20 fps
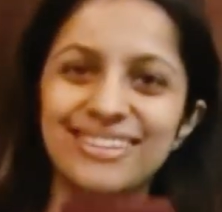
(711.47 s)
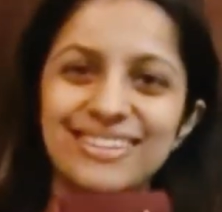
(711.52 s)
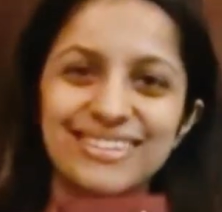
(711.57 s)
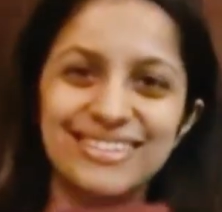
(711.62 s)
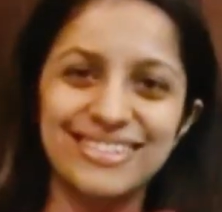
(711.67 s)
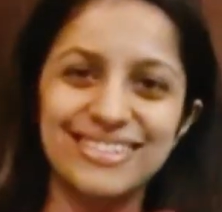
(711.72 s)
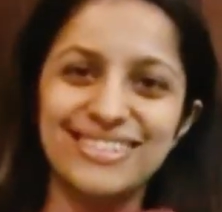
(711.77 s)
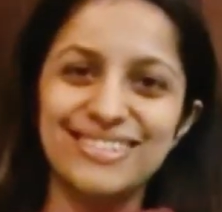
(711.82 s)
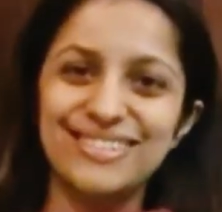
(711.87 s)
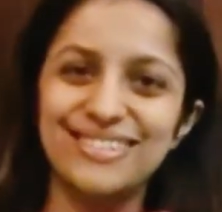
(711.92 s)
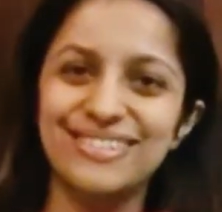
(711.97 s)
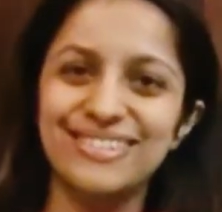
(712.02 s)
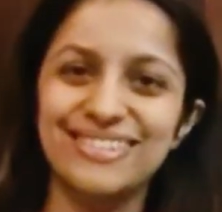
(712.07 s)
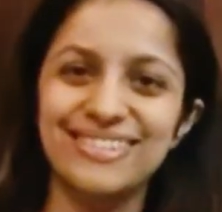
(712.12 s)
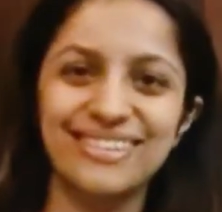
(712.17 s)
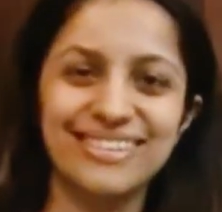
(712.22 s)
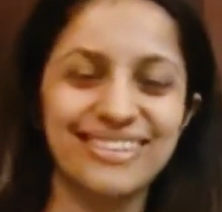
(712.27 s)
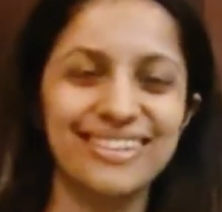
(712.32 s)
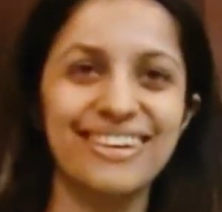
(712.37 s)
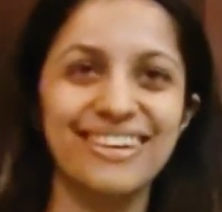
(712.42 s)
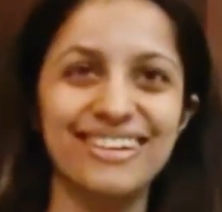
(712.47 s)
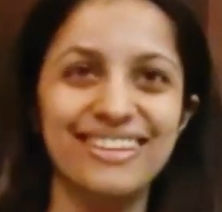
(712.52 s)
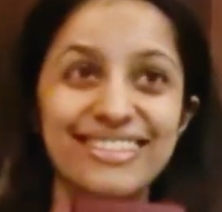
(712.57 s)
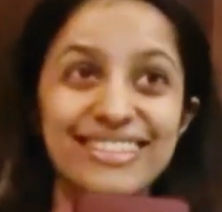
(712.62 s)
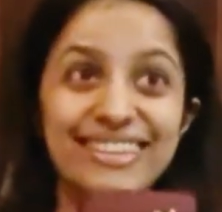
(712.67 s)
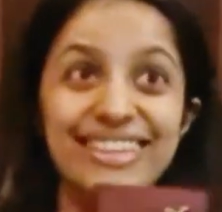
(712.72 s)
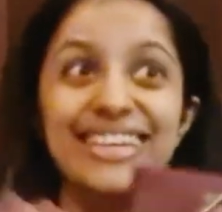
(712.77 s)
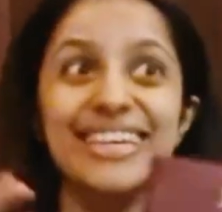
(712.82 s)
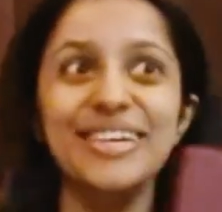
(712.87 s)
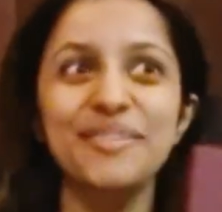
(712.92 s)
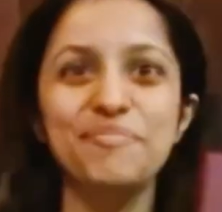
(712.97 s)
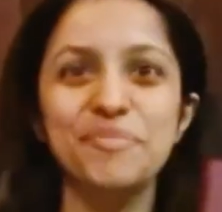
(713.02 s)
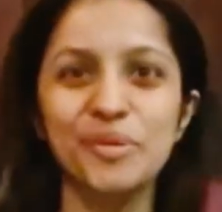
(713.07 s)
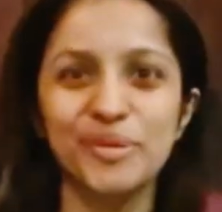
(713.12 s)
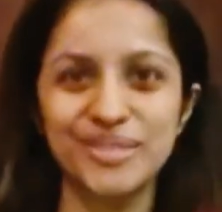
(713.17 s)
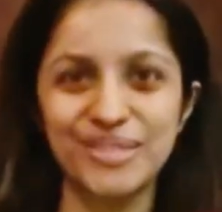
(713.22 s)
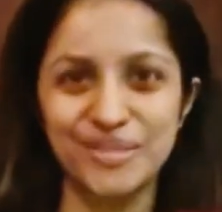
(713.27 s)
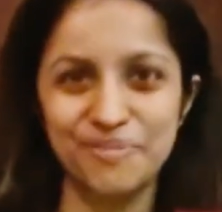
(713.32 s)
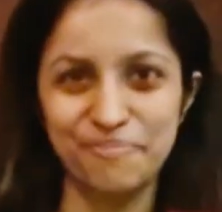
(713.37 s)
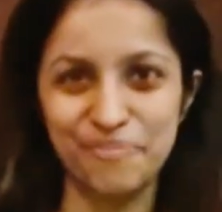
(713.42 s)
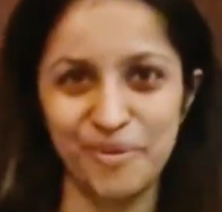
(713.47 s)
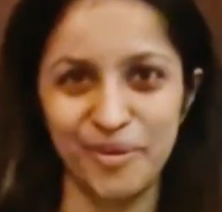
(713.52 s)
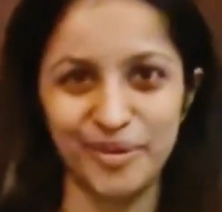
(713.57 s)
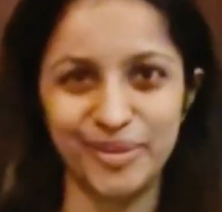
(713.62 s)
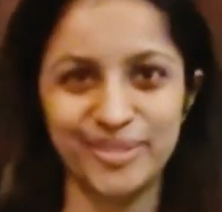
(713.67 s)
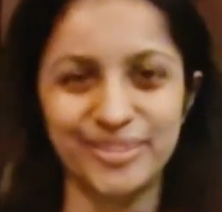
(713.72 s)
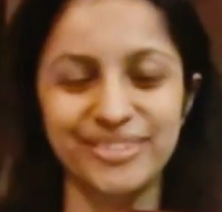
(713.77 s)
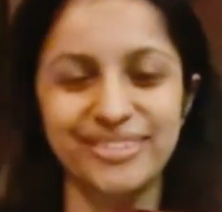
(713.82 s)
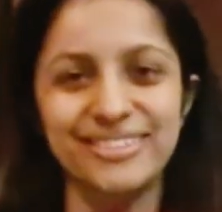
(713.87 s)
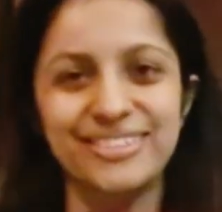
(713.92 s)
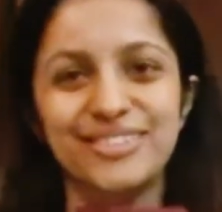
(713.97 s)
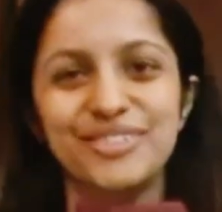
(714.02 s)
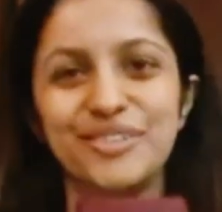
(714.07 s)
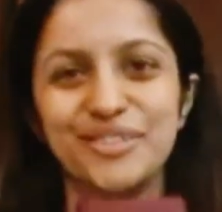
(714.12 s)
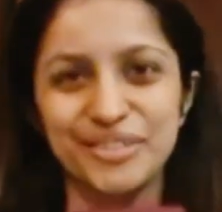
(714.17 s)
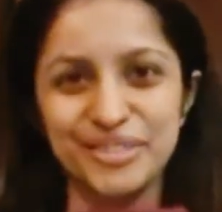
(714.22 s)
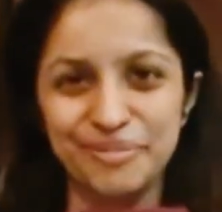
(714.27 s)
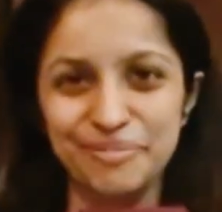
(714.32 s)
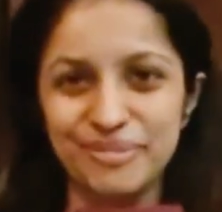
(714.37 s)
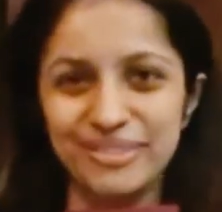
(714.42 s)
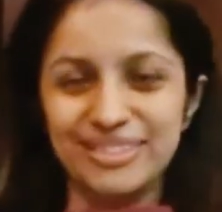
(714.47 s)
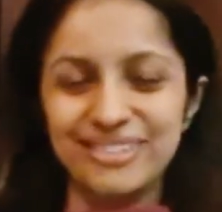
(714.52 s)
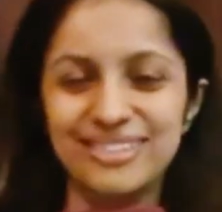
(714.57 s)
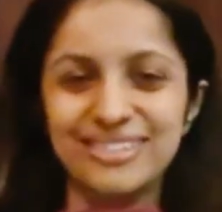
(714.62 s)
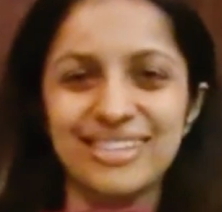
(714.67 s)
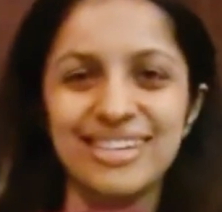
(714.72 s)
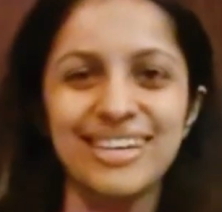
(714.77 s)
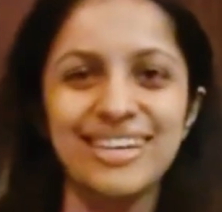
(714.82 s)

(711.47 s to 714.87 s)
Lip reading: This is the most important document